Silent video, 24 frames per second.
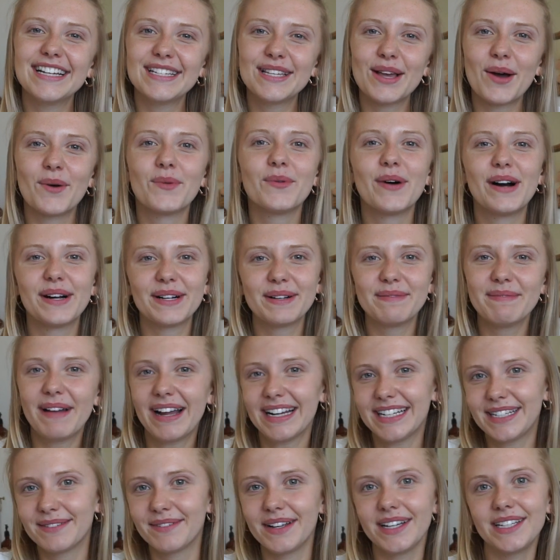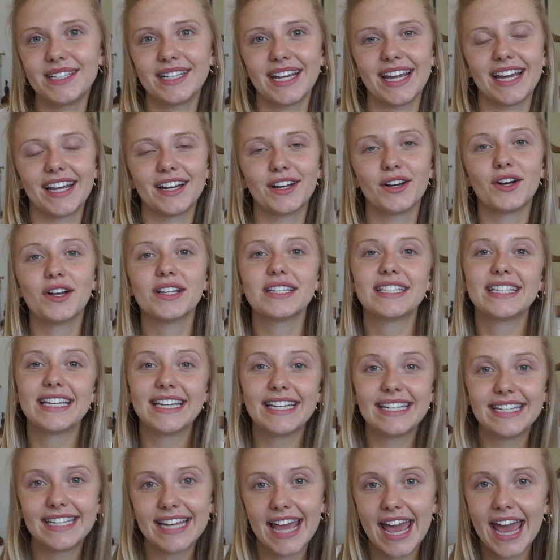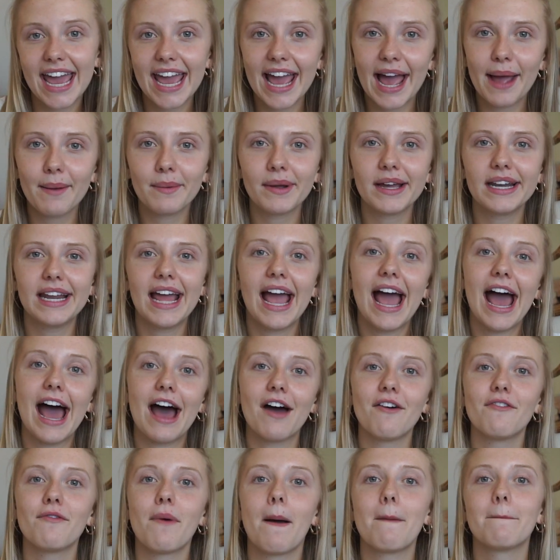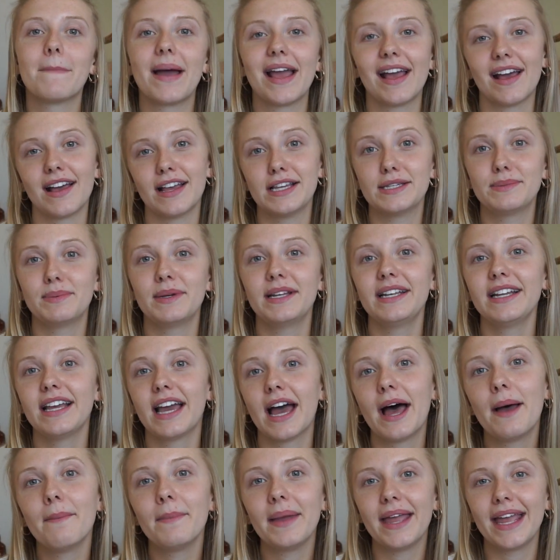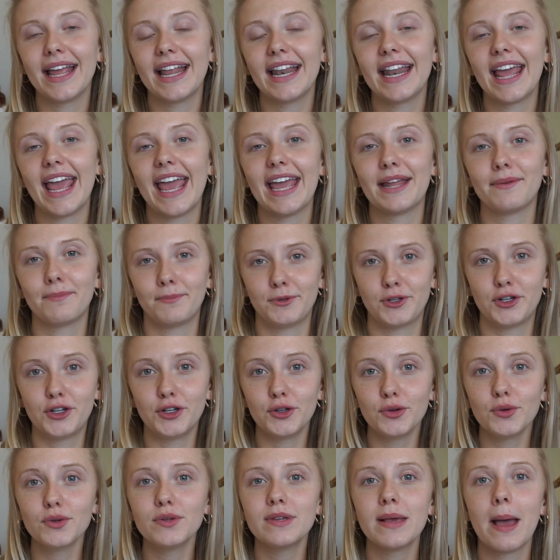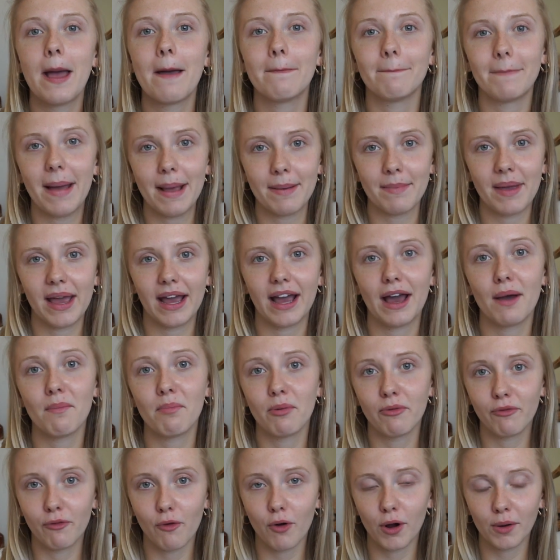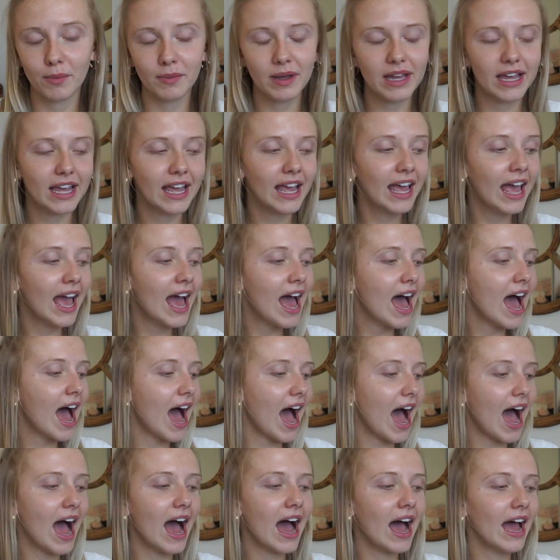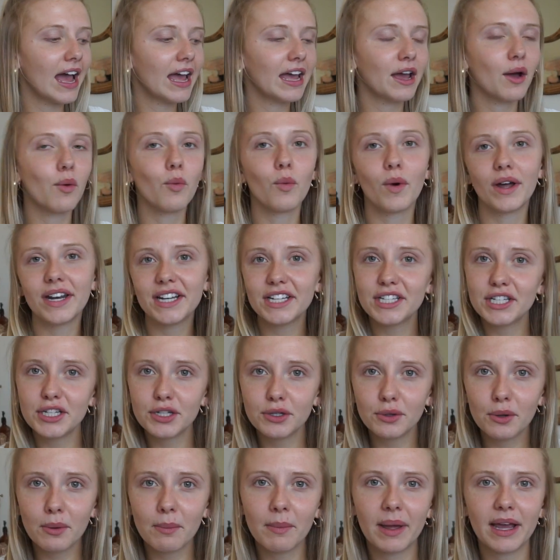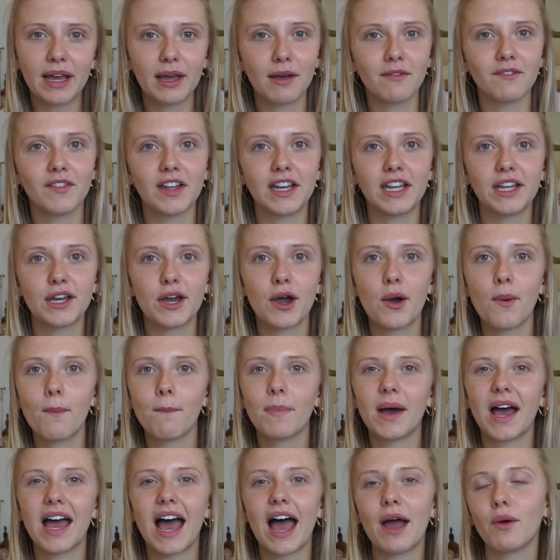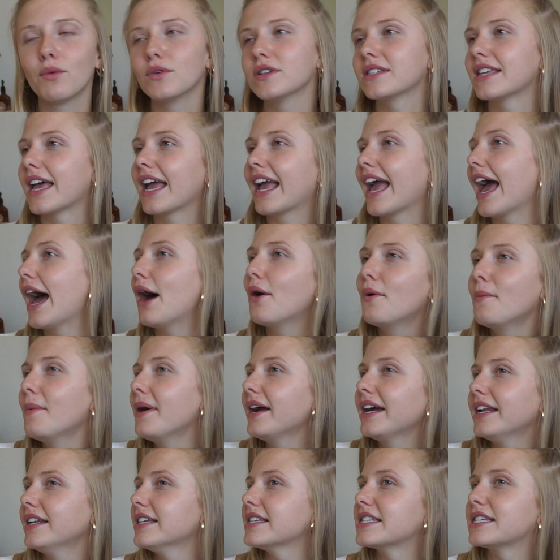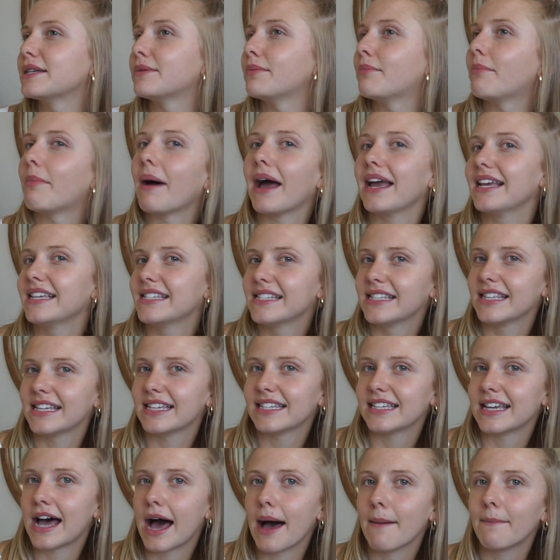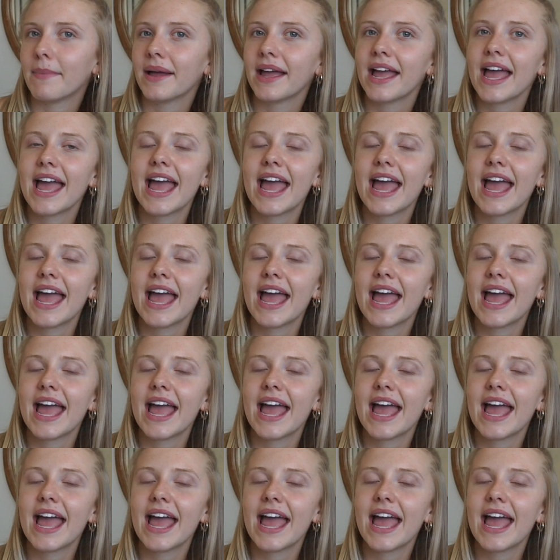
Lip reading: guys, welcome back to my channel. Today I'm gonna have my husband come in and choose my makeup for me. I wanted to do a makeup video, but I was like, how am I gonna spice this up?